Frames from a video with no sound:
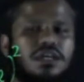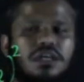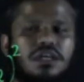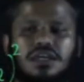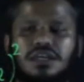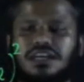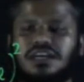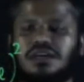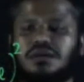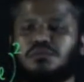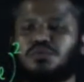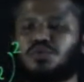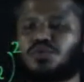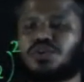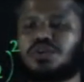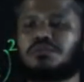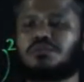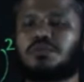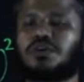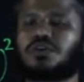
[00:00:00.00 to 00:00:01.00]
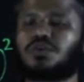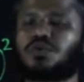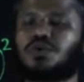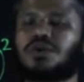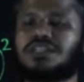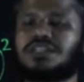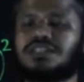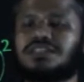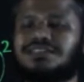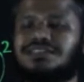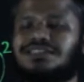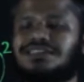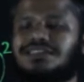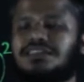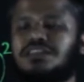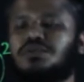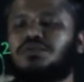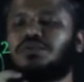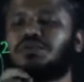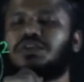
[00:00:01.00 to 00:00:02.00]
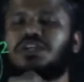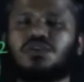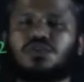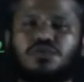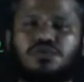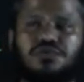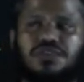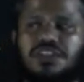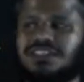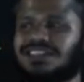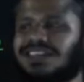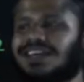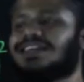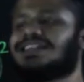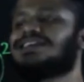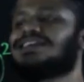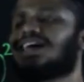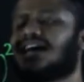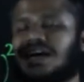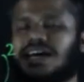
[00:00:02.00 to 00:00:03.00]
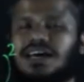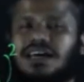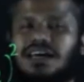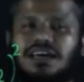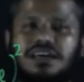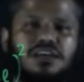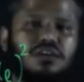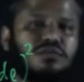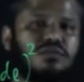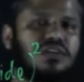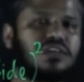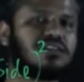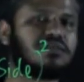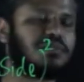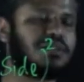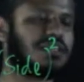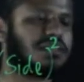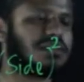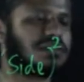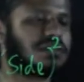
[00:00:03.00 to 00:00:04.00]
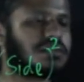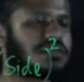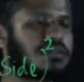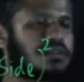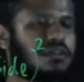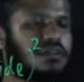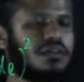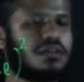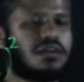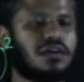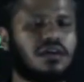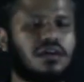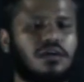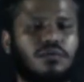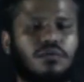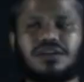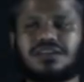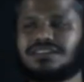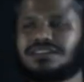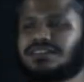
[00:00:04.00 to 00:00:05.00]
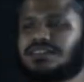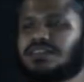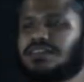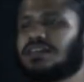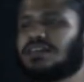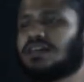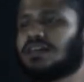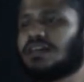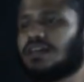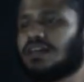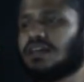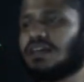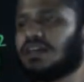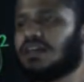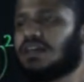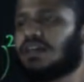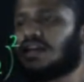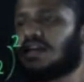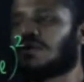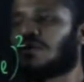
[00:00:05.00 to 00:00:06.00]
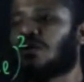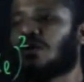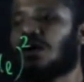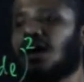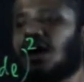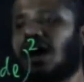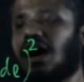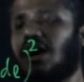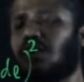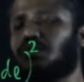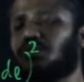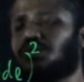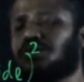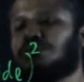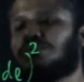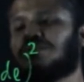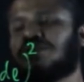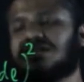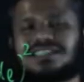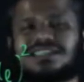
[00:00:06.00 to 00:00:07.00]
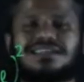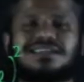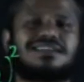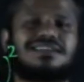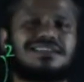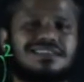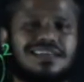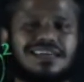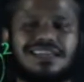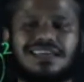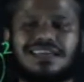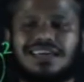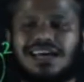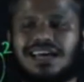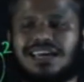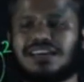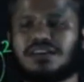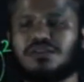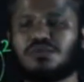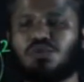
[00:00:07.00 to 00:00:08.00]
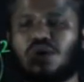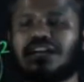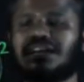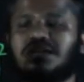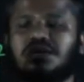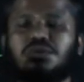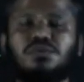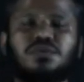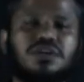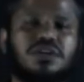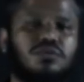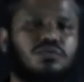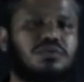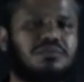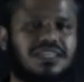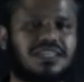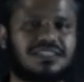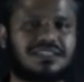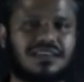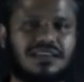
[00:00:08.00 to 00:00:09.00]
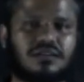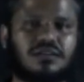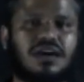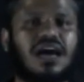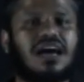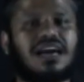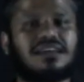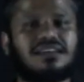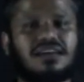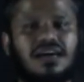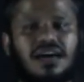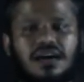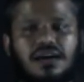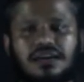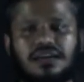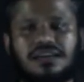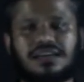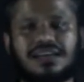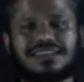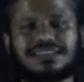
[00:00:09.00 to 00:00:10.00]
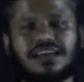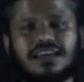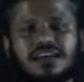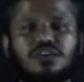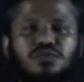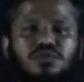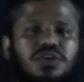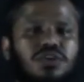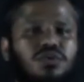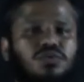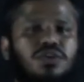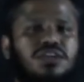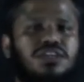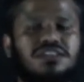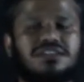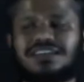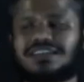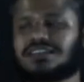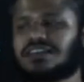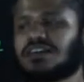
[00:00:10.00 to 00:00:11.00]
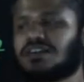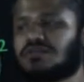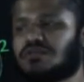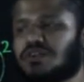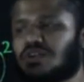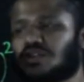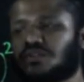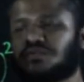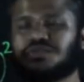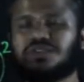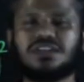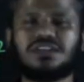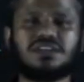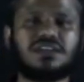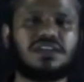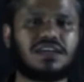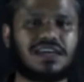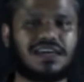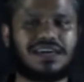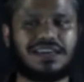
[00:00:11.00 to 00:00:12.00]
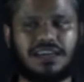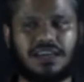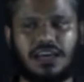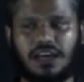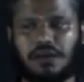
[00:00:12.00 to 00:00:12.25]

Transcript: come to know about what is the unit of this area. Unit means what is how we measure this area, in what unit we measure. SI unit, what is the SI unit of this area?